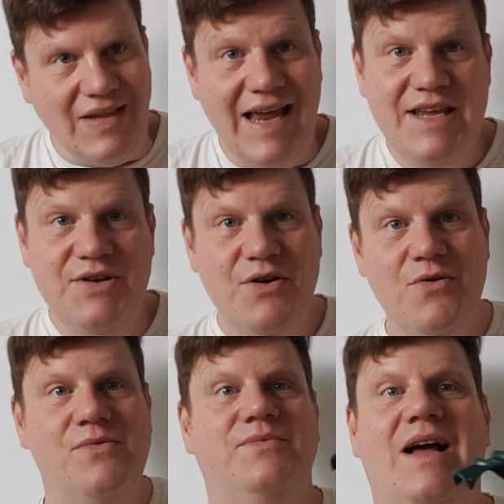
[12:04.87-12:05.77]
And you
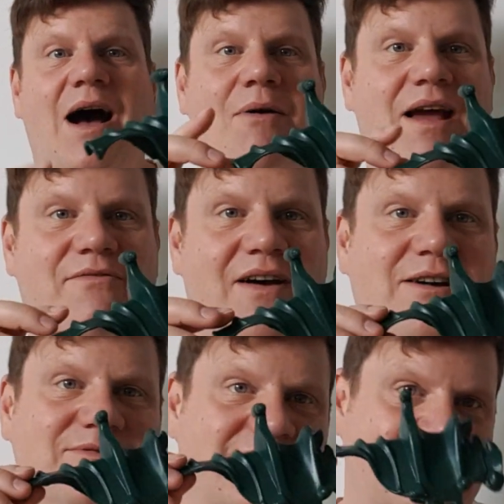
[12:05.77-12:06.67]
know how I
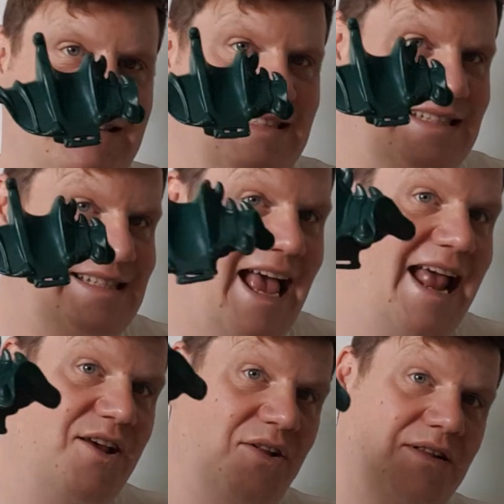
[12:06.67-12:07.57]
found the
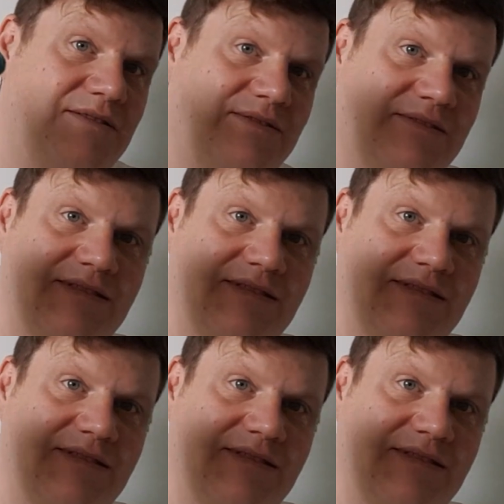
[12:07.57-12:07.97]
saddle